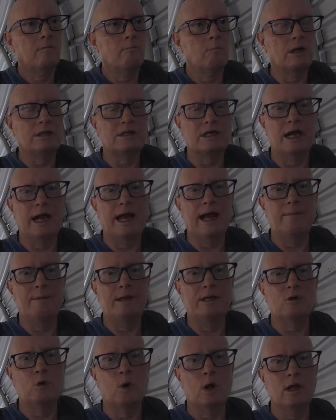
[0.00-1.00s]
But today I'm
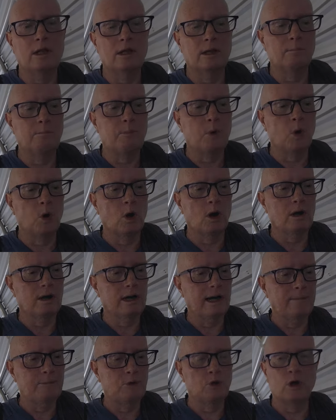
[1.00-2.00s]
in Kuala Lumpur,
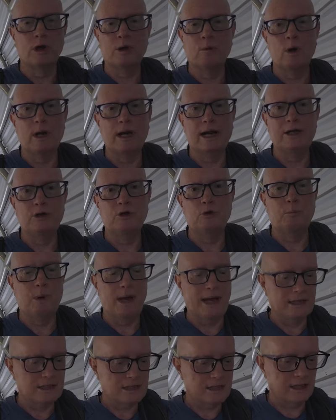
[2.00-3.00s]
and I'm doing what I do
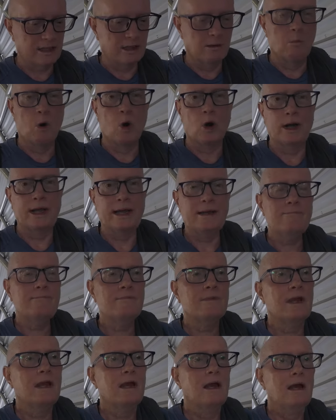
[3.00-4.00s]
best in the morning,
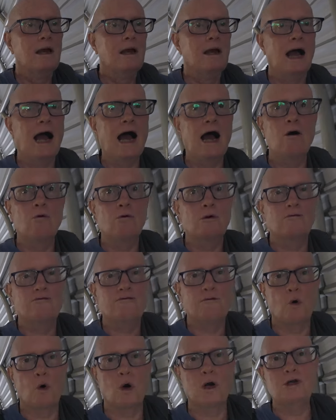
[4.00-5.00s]
out
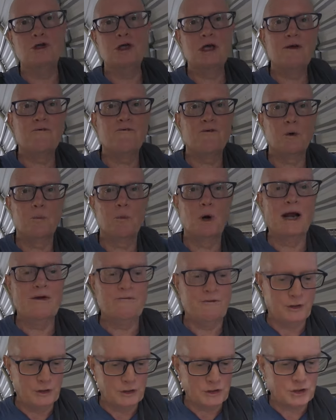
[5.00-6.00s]
foraging for
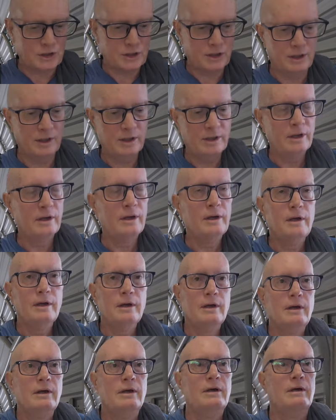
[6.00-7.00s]
breakfast.
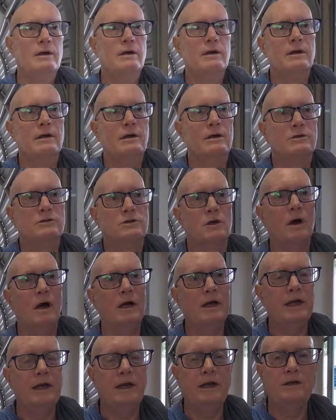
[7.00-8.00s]
So
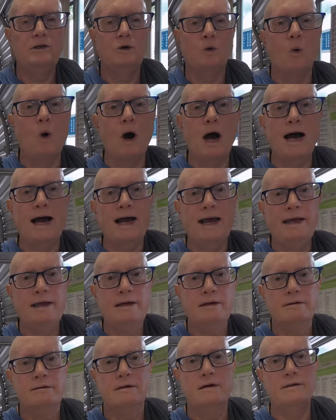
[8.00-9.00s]
I'll get into why
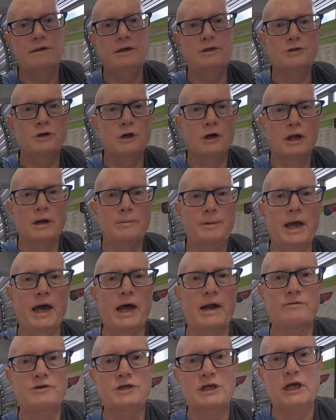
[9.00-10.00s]
these are going to be
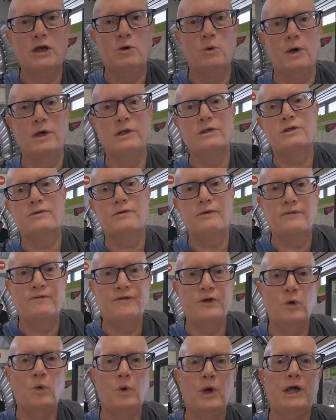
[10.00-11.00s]
out of sequence for a
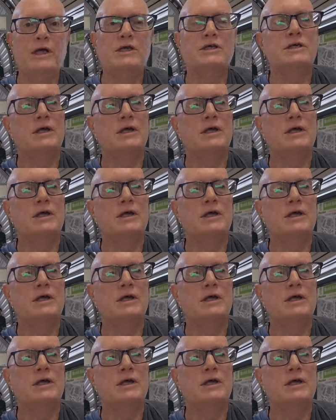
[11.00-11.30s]
few weeks